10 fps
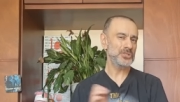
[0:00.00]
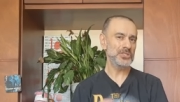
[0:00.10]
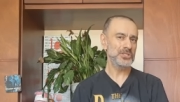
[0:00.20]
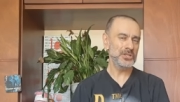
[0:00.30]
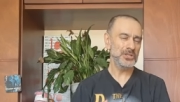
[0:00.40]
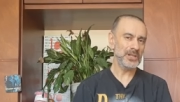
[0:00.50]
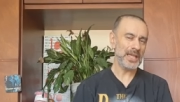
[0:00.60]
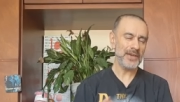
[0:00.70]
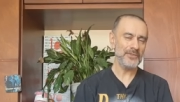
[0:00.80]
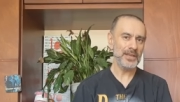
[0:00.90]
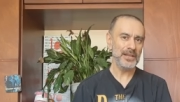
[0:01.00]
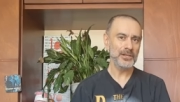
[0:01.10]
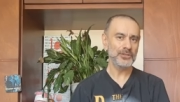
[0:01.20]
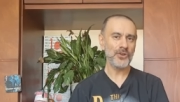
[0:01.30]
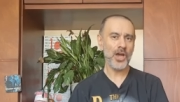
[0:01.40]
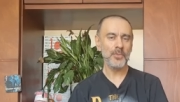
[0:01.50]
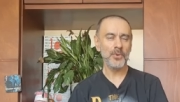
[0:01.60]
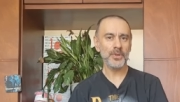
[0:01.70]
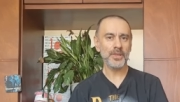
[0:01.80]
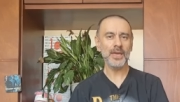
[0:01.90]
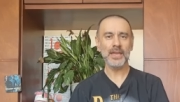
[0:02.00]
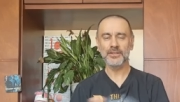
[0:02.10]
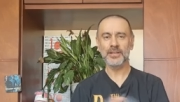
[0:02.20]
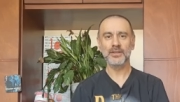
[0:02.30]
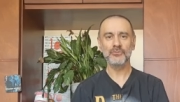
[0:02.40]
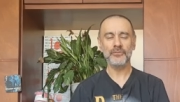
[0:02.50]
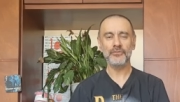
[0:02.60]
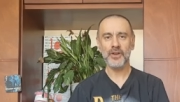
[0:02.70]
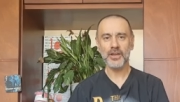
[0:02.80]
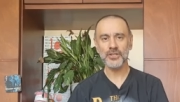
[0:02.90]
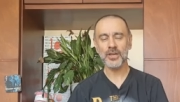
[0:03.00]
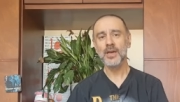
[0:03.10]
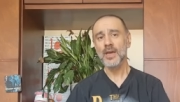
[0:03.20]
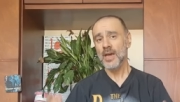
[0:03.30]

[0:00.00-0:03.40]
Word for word: still having a little drama with it and you need a refresher,